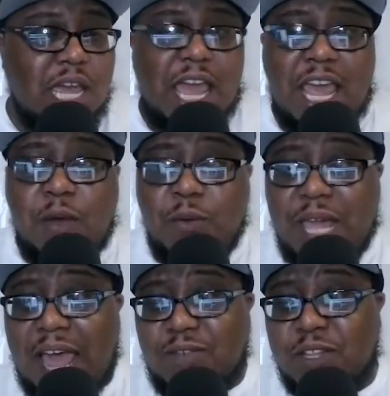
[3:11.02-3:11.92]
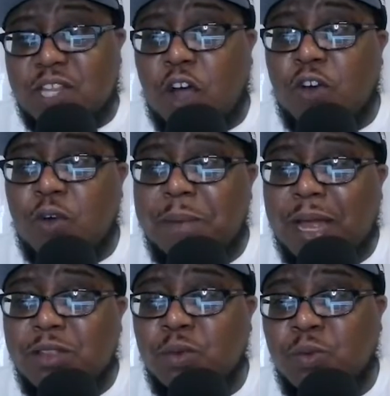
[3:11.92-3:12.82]
And we have to talk
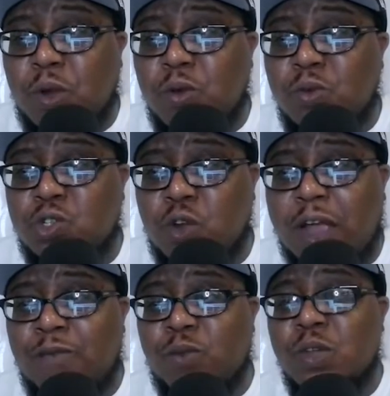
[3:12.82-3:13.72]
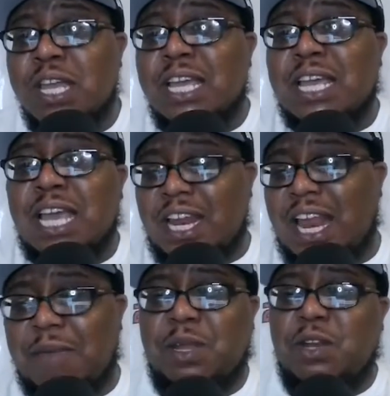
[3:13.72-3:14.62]
about the road travel.
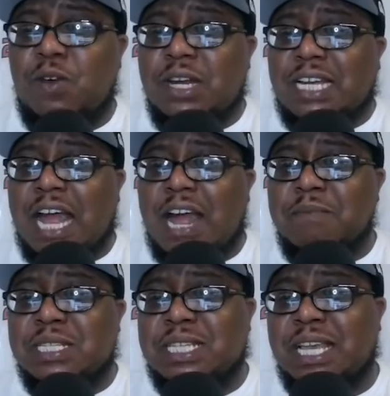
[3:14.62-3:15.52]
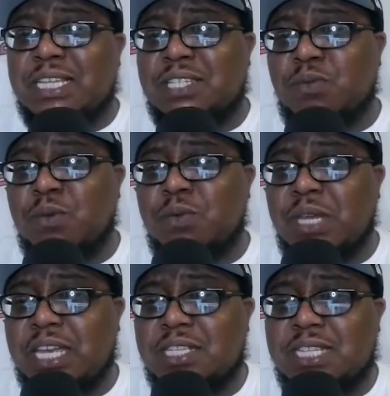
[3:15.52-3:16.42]
Let me know in the comment section when we
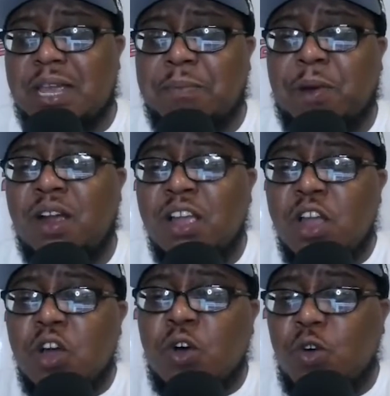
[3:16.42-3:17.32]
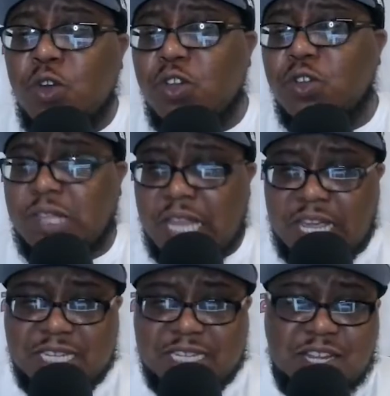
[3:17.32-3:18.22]
get to that part who you
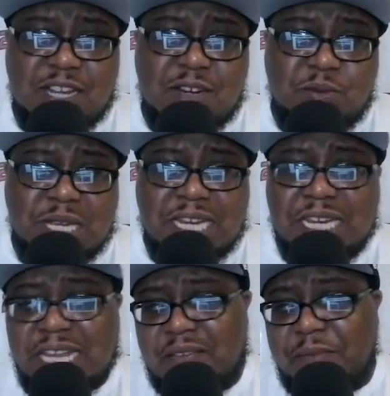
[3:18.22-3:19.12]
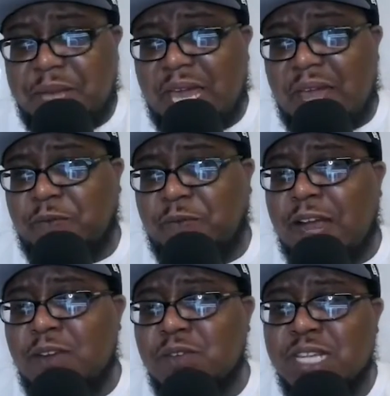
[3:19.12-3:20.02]
think is going to win the NBA
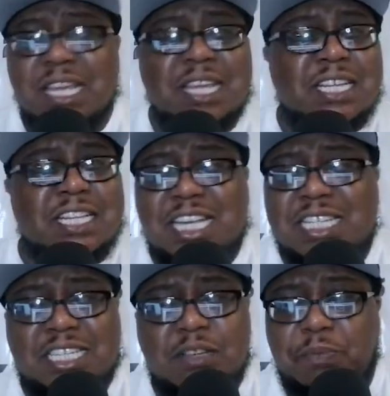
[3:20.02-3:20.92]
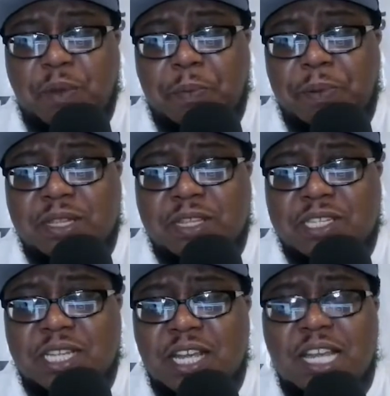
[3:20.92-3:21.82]
Finals. Just simply put the
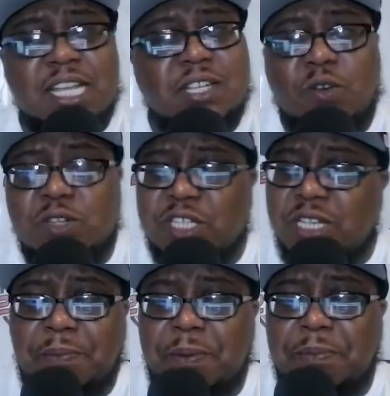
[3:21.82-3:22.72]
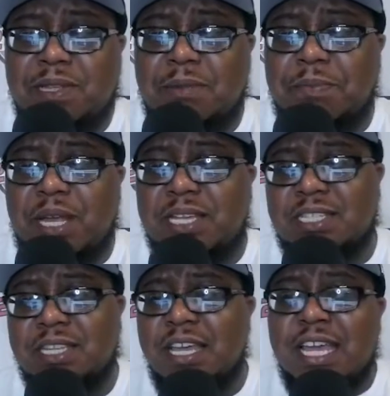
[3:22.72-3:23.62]
Suns or simply put the
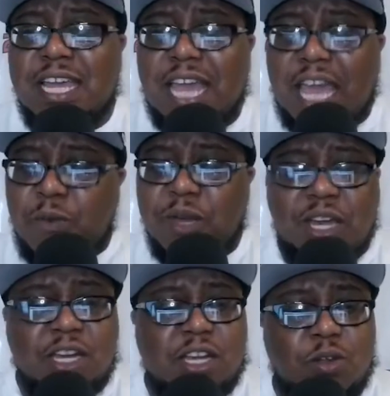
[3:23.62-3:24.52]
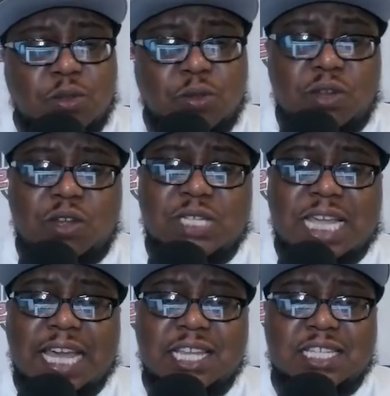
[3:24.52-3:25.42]
Bucks. And we're going to go through those
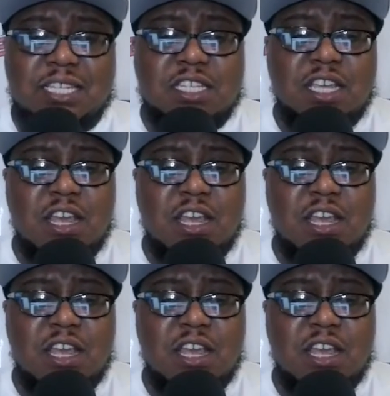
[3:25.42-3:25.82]
answers.